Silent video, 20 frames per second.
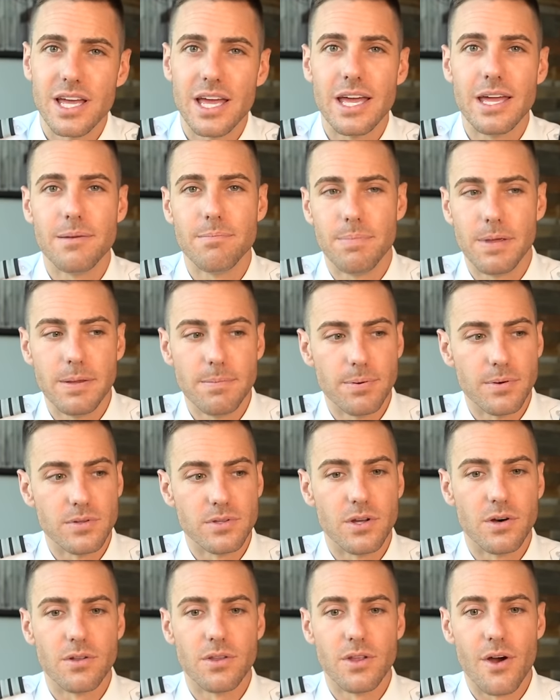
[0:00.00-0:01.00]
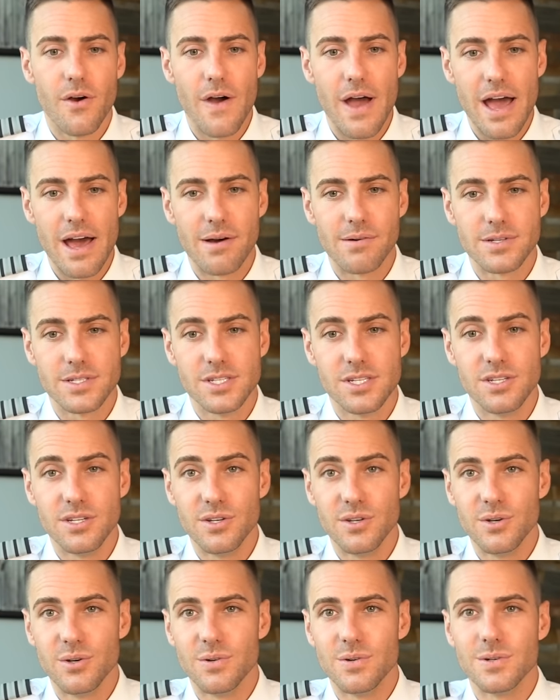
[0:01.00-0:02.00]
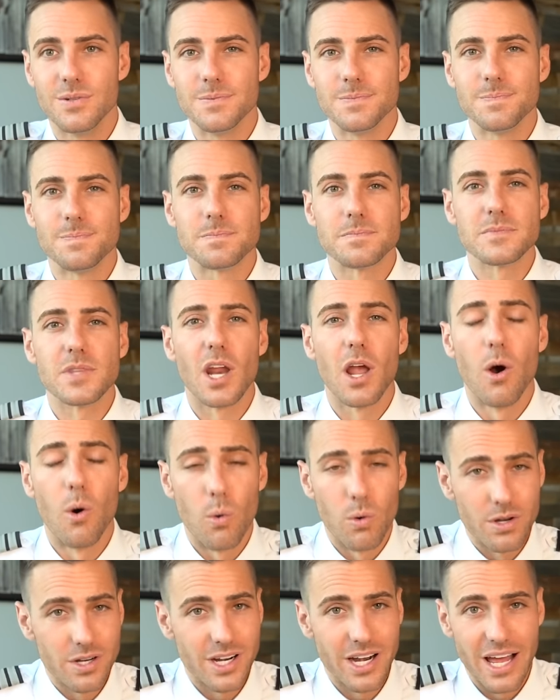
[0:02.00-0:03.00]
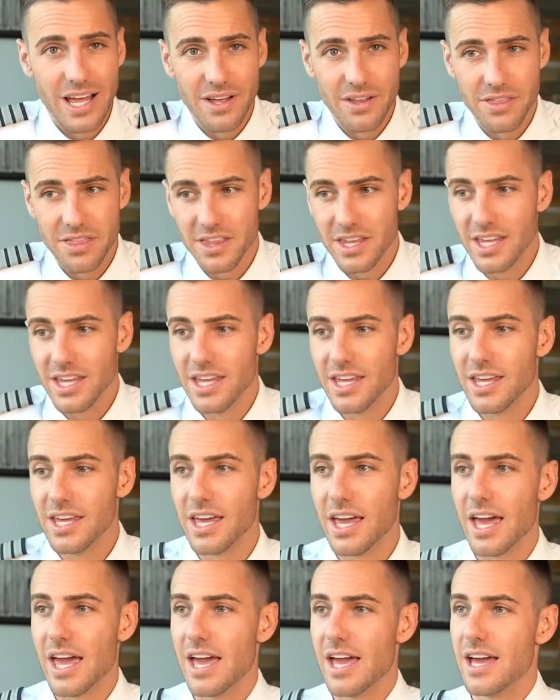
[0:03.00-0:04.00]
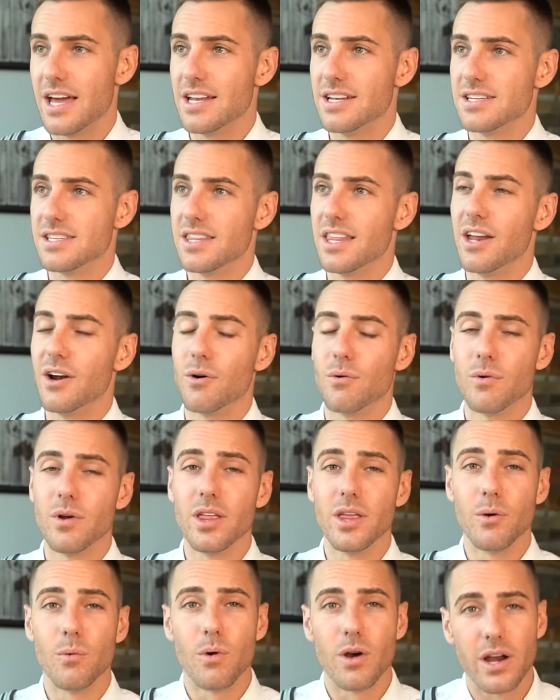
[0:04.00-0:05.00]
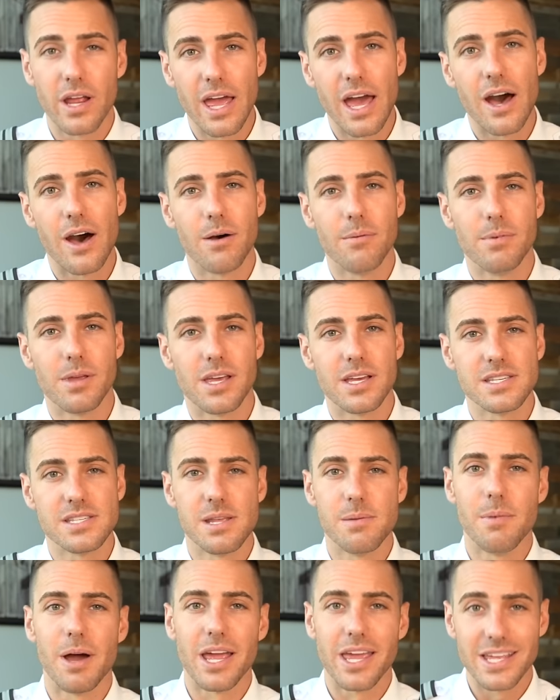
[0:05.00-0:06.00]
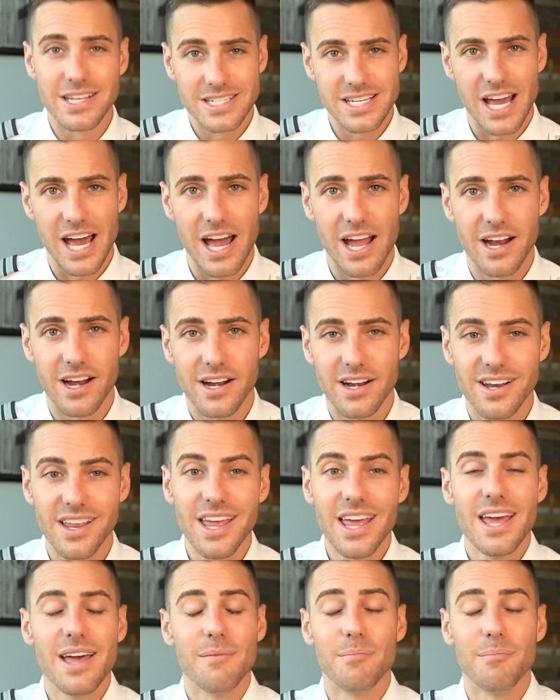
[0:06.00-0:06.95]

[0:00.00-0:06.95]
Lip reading: and people don't know how to order healthy, and they don't really work out because they might get tired.